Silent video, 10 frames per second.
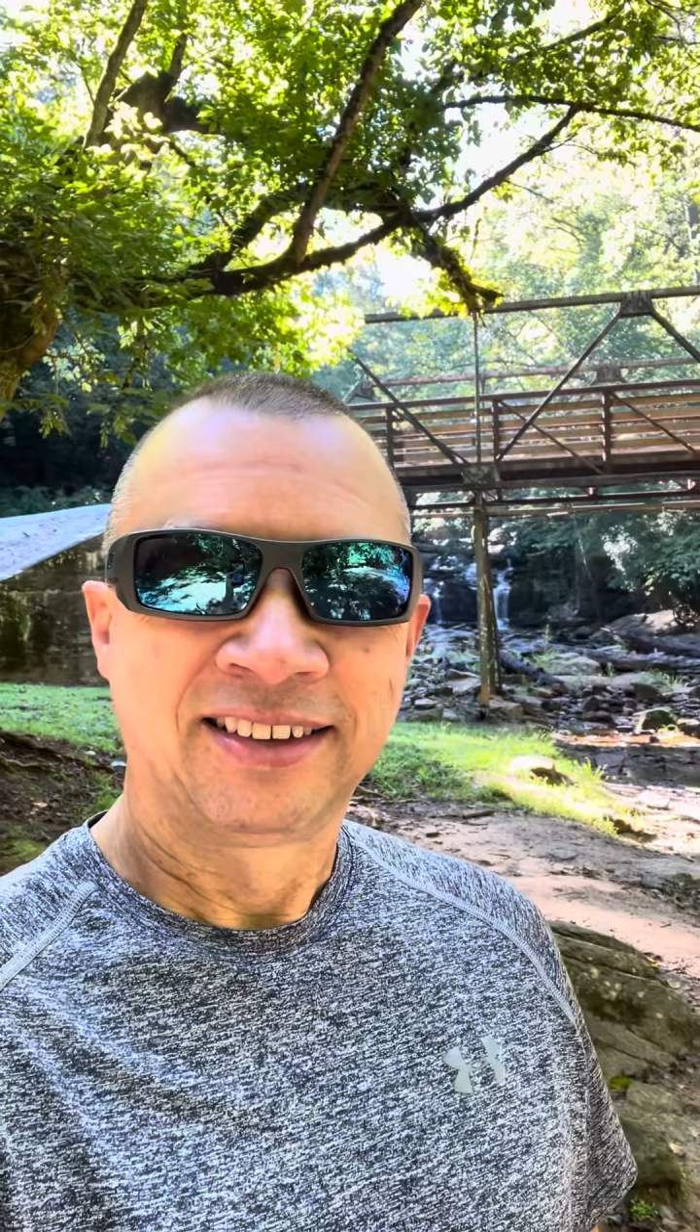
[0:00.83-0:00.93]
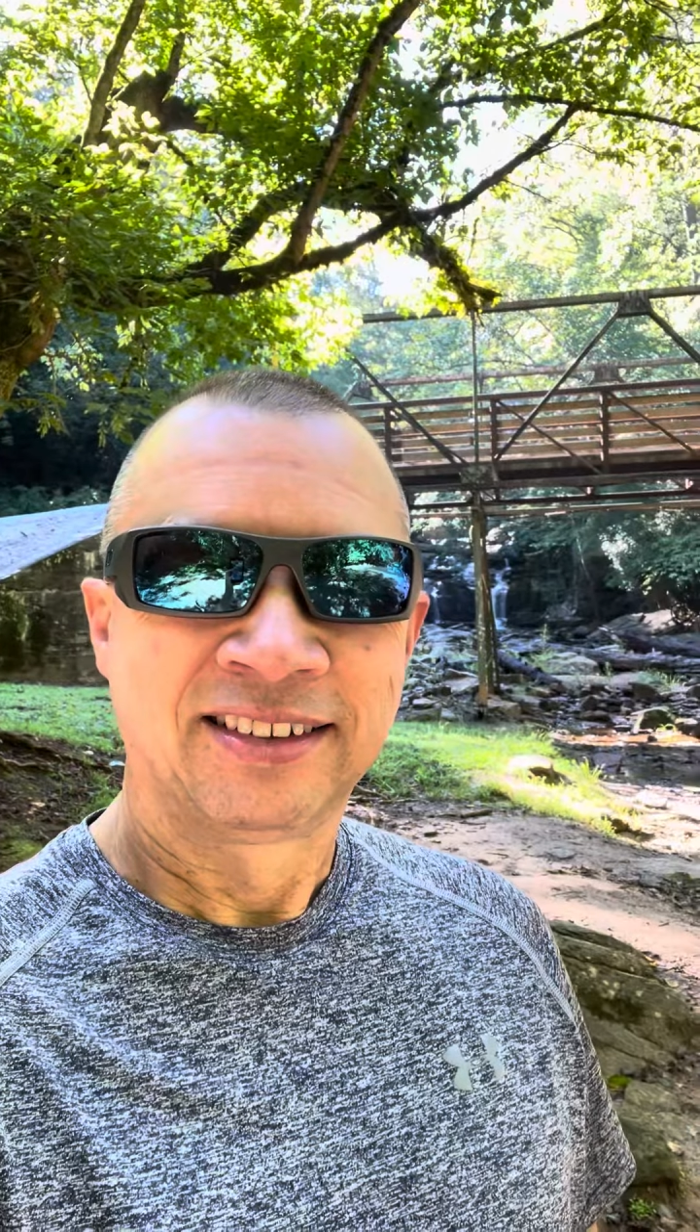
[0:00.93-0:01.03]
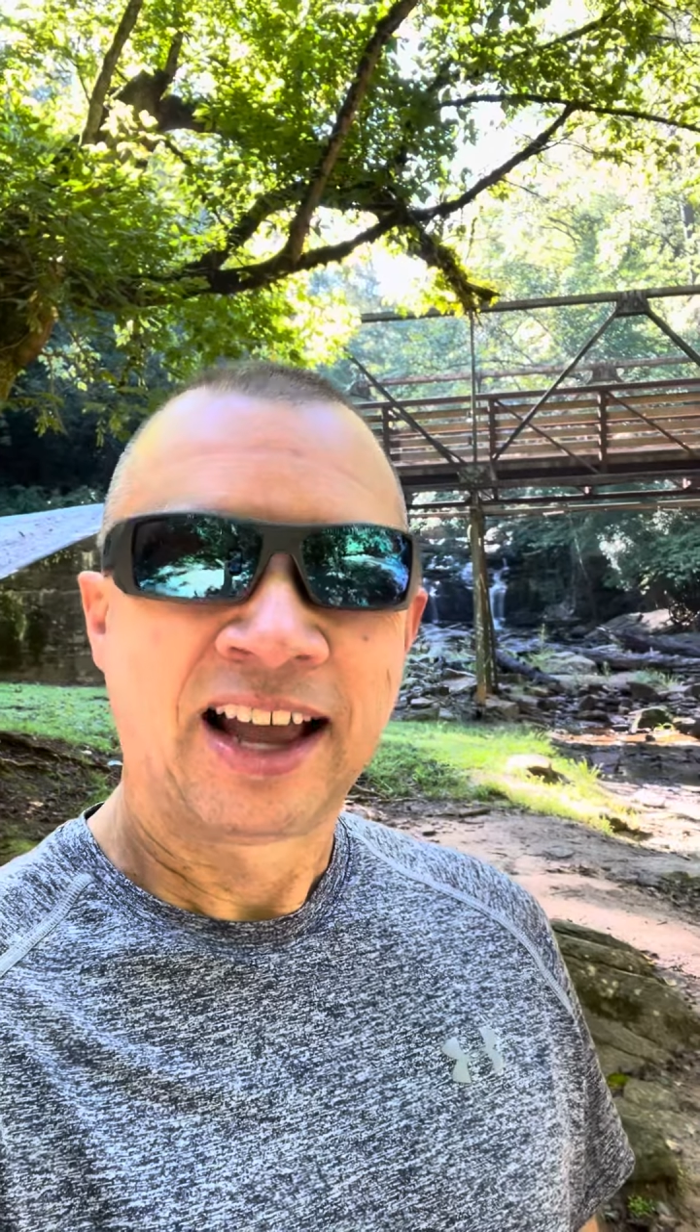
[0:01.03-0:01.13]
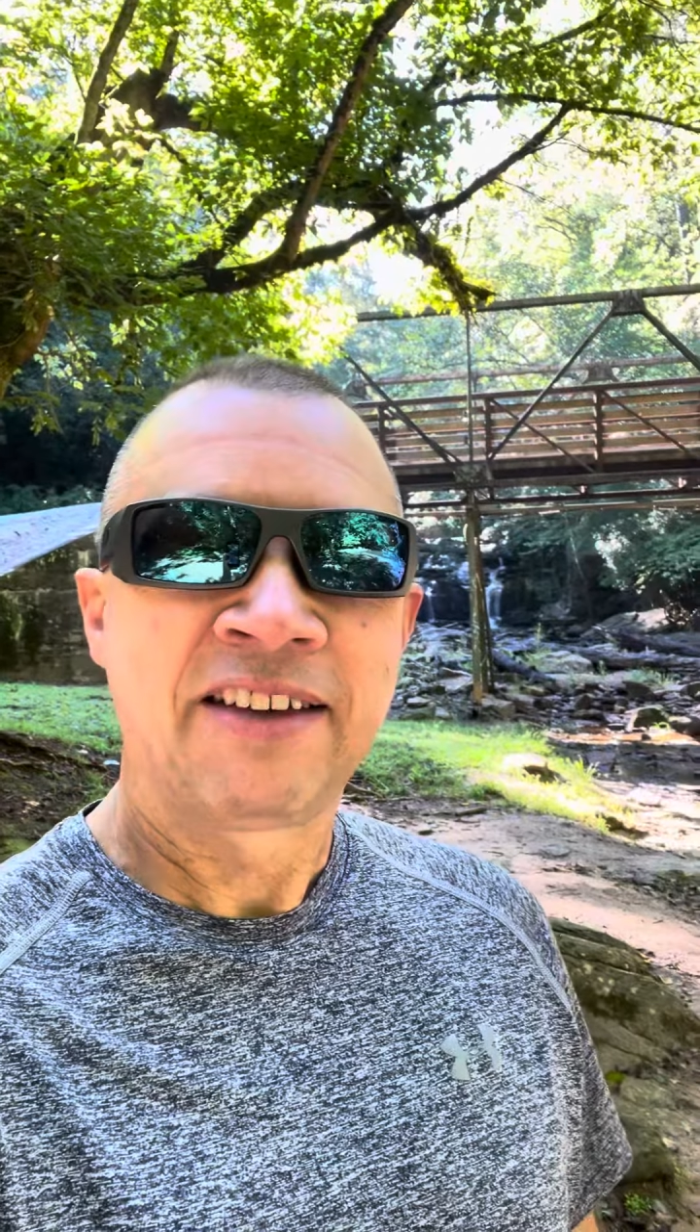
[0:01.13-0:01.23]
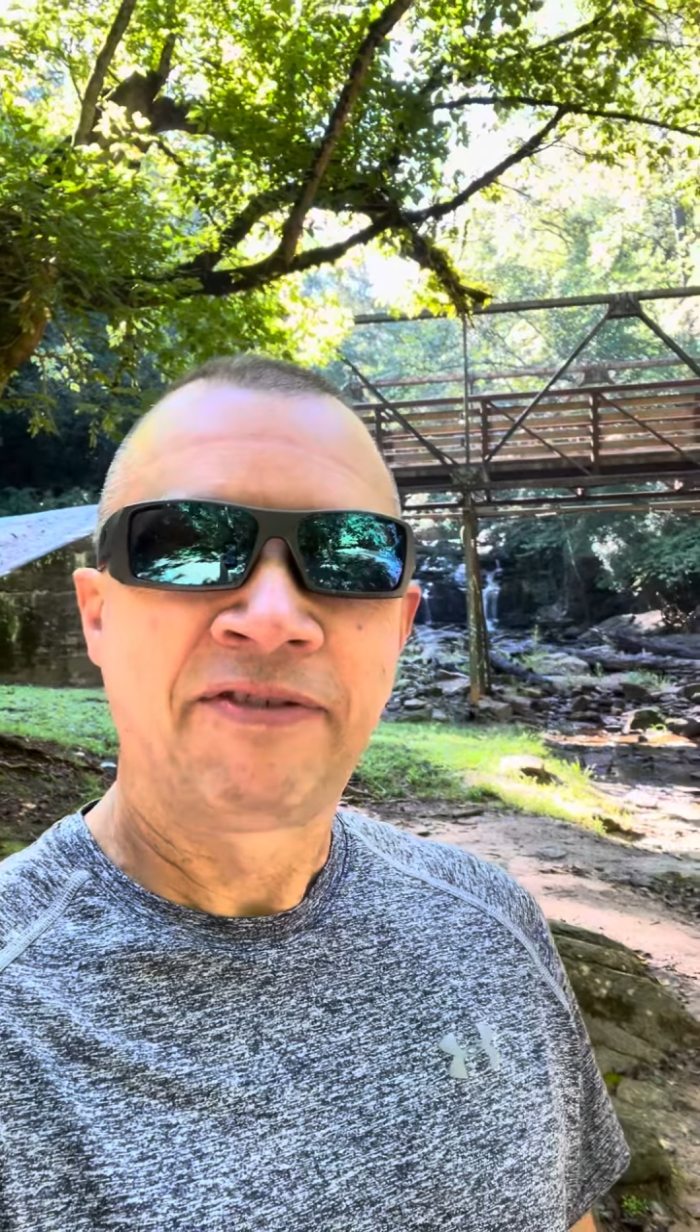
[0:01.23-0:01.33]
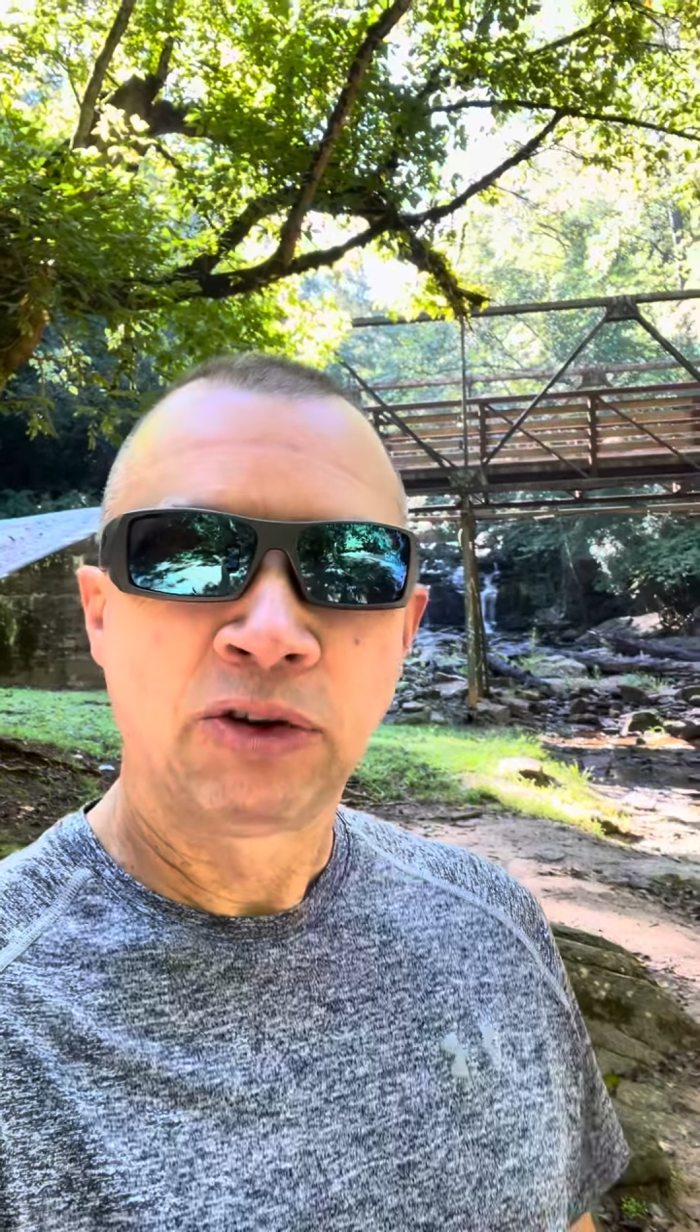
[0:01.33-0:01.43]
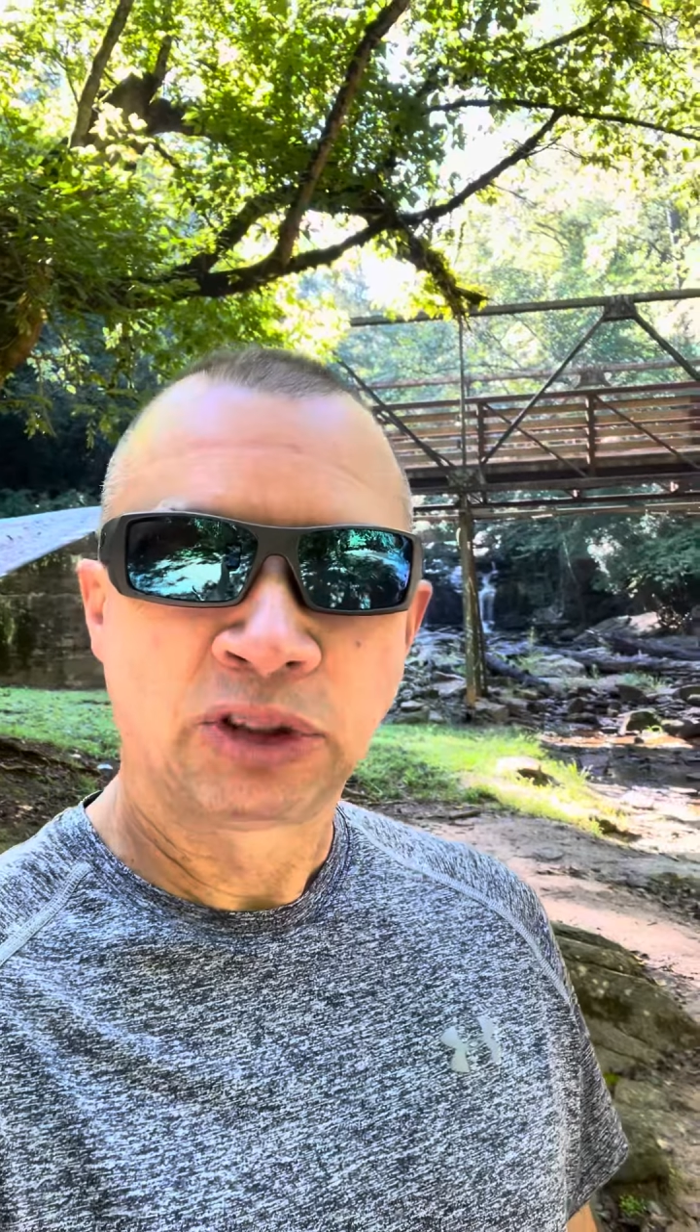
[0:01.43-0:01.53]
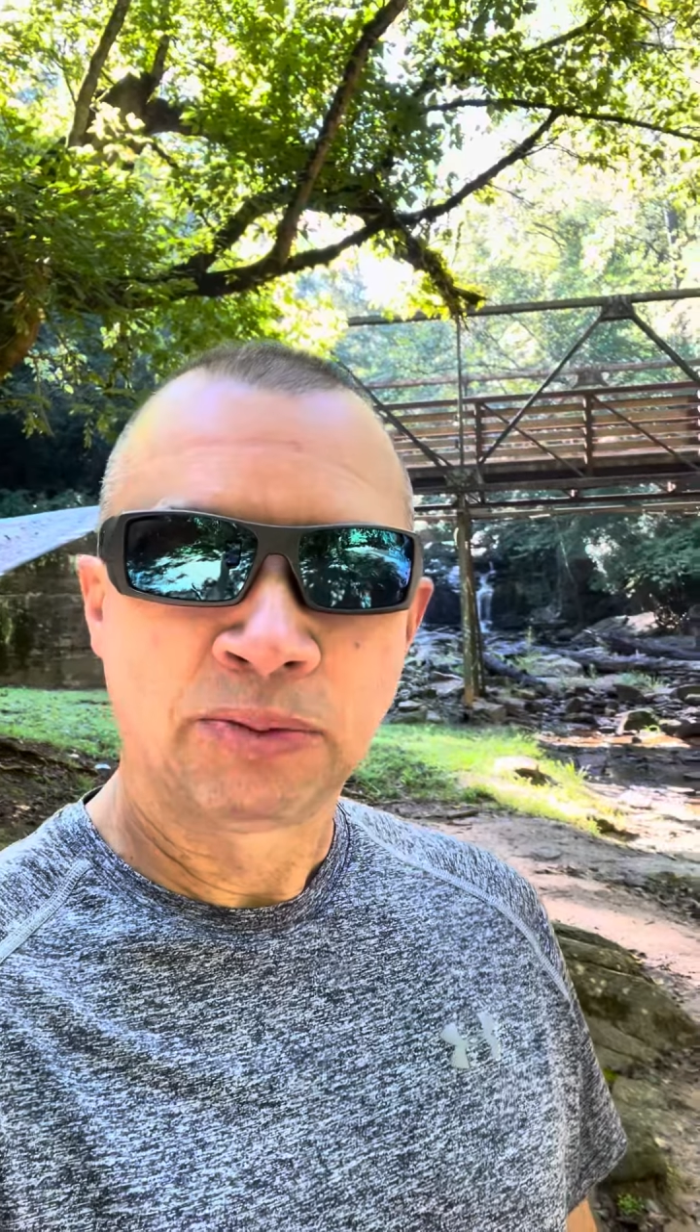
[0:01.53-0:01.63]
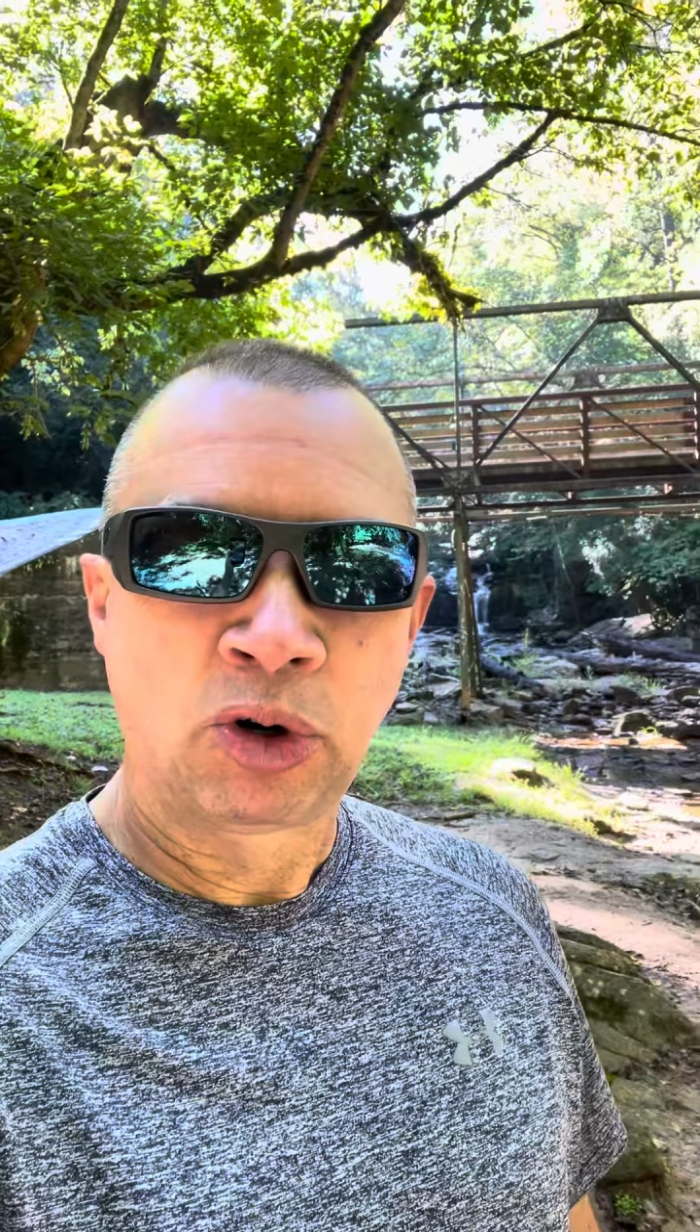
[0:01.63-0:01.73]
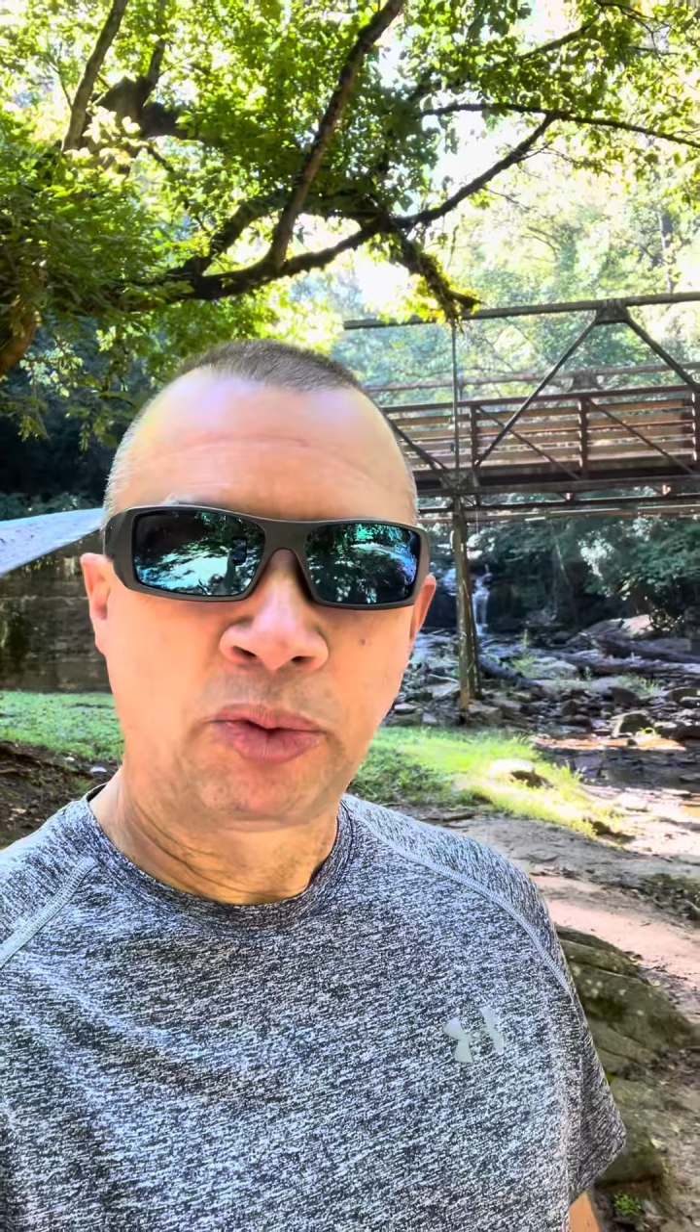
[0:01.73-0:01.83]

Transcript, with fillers: Hey folks, some more